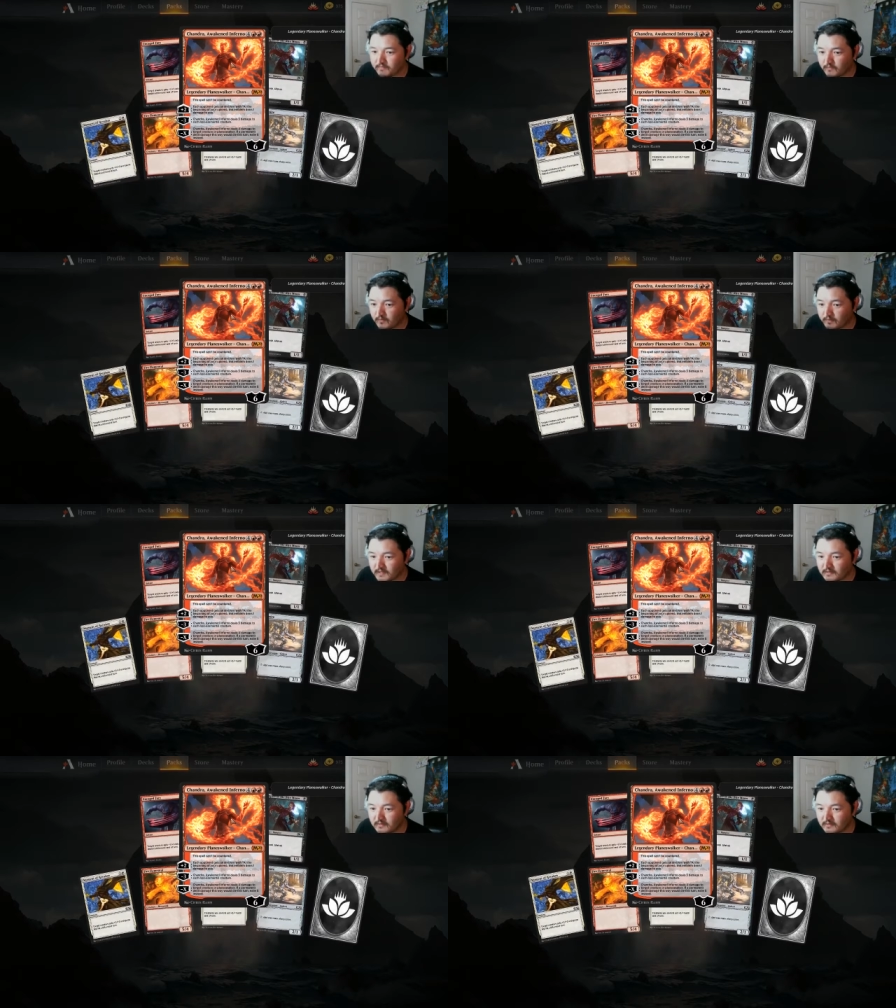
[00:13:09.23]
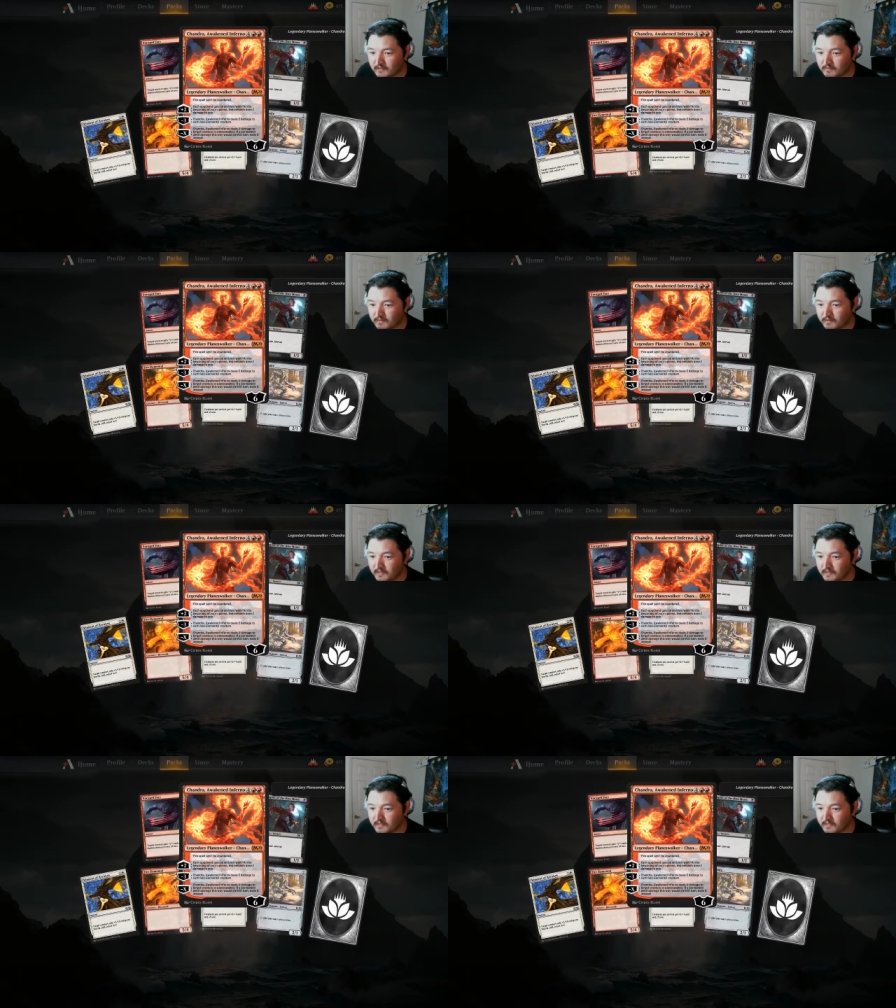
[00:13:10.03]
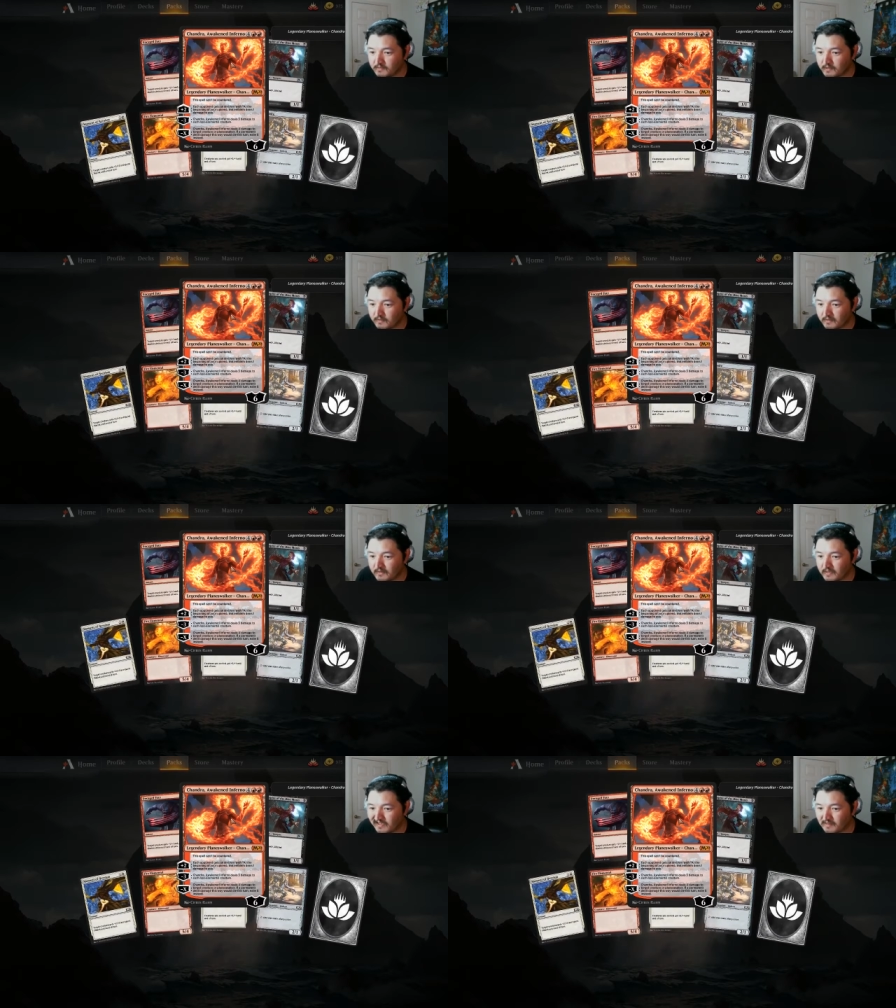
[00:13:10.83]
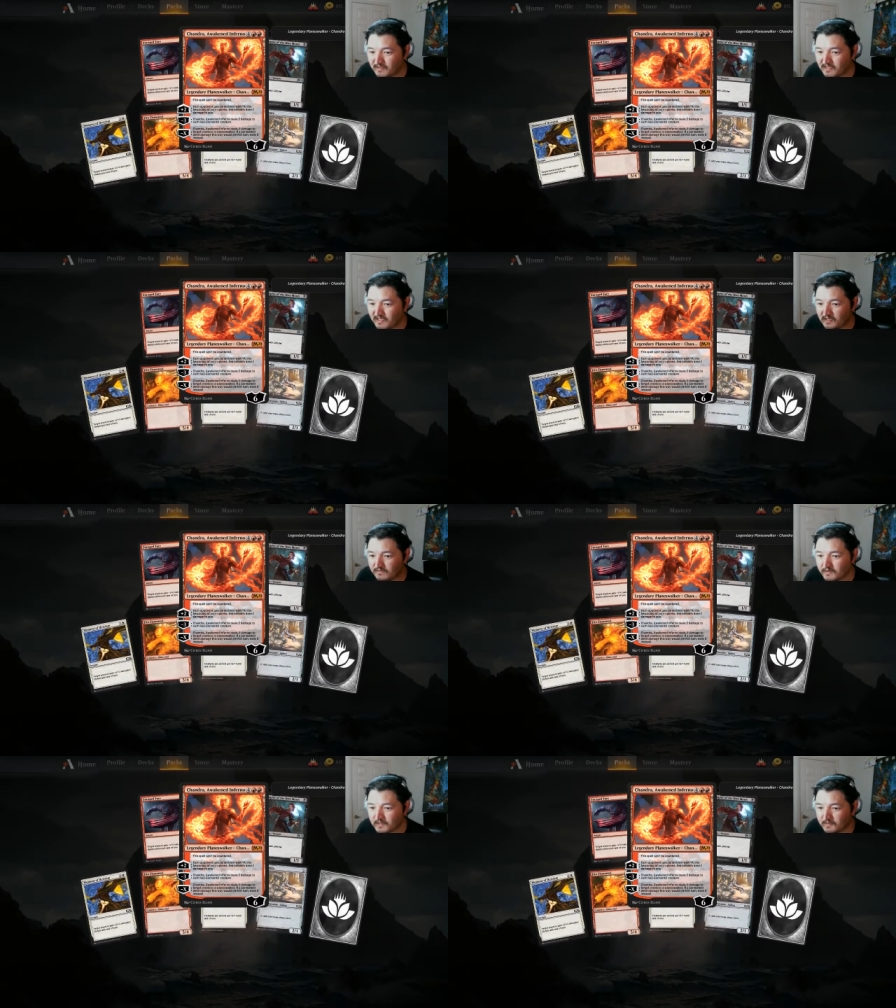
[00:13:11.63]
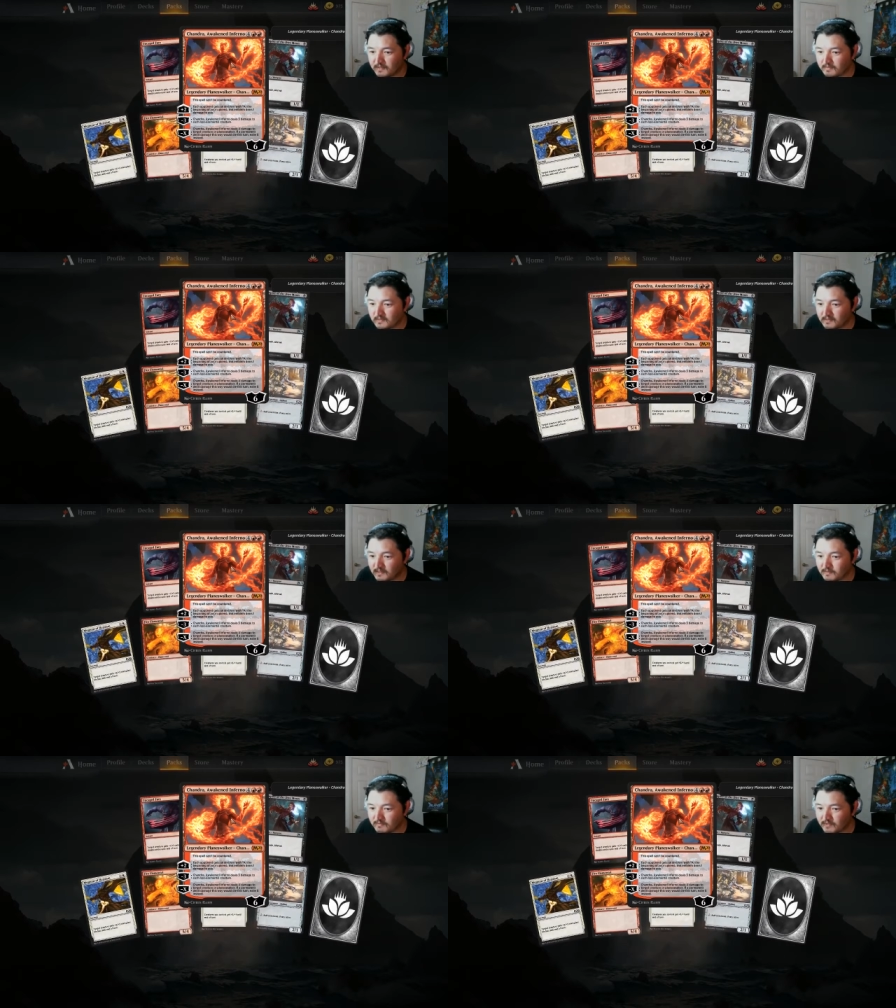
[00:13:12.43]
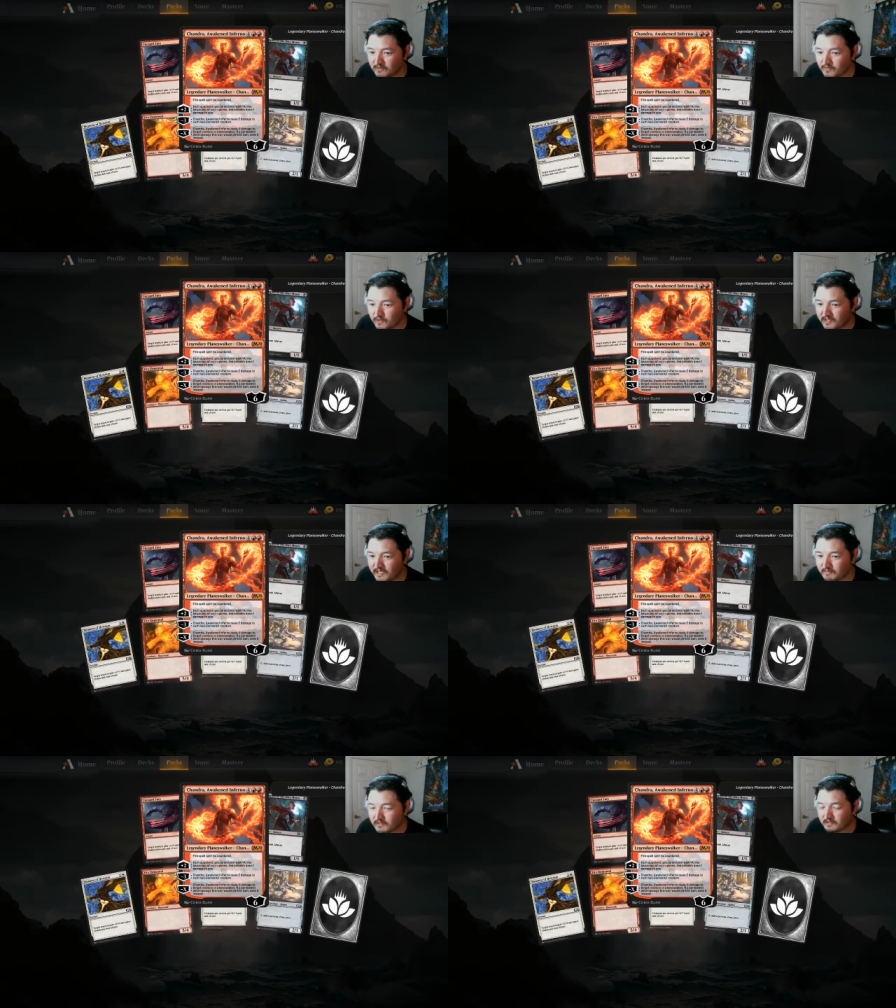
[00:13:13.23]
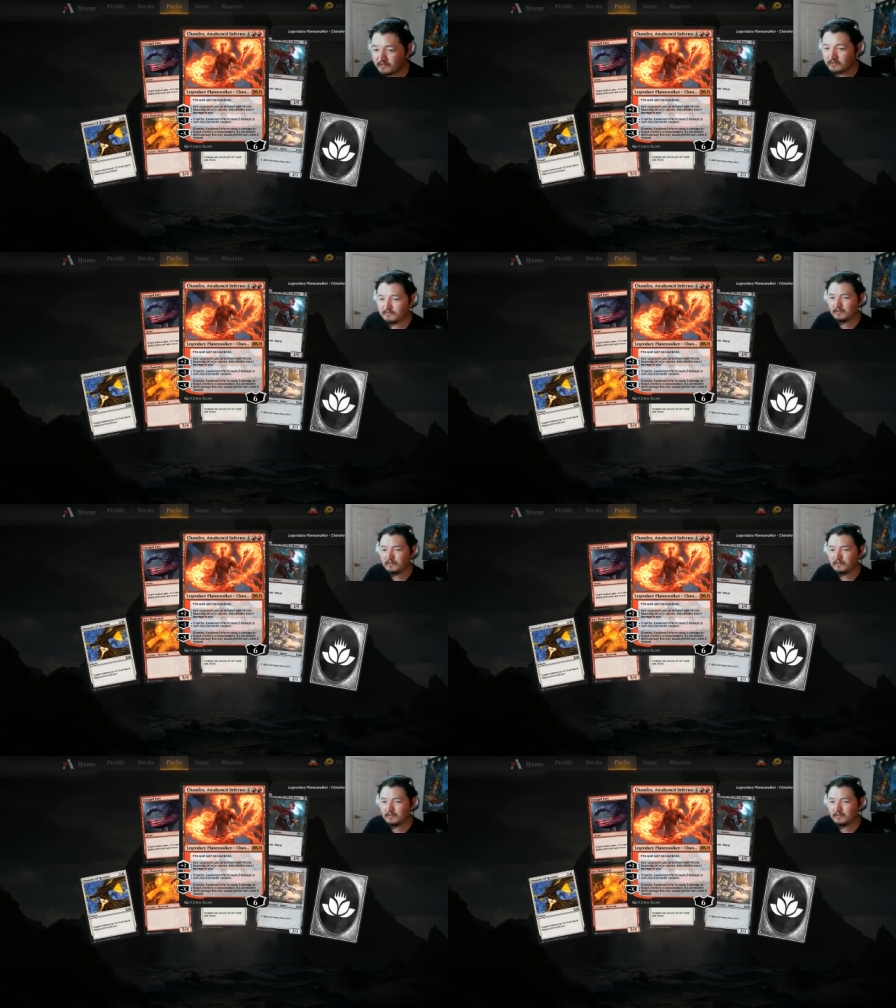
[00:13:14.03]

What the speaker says: For a +2, each opponent gets an emblem with, at the beginning of your upkeep, this emblem deals 1 damage to you.